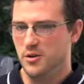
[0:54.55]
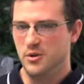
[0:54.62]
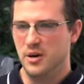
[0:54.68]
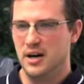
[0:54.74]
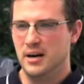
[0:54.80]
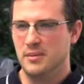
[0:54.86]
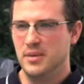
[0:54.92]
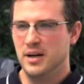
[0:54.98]
new
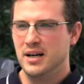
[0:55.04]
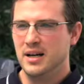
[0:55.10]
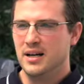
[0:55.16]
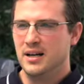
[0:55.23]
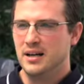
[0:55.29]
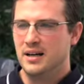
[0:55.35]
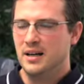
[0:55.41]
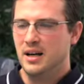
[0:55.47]
um,
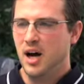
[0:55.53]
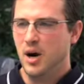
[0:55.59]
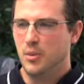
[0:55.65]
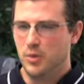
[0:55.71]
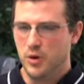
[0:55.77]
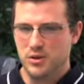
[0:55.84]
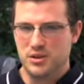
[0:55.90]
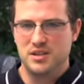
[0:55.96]

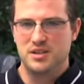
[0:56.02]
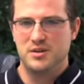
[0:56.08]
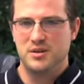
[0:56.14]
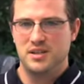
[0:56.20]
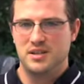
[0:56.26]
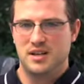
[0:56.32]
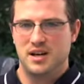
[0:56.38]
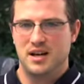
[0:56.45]
approaches
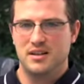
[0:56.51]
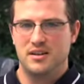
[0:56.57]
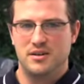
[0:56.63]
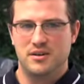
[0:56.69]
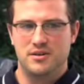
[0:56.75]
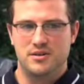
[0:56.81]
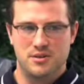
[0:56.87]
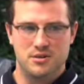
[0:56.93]
to design
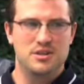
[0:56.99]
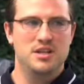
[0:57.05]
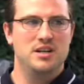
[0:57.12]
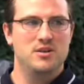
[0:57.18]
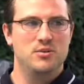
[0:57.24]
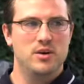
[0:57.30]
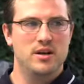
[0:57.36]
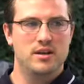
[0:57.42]
that are
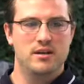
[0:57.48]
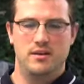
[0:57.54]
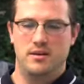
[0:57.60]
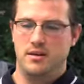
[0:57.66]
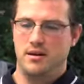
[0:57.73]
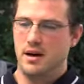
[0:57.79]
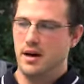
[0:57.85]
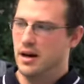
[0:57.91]
associated
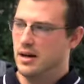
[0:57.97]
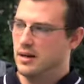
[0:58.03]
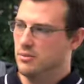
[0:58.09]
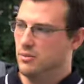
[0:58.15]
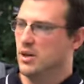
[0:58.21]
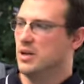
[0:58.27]
with uh,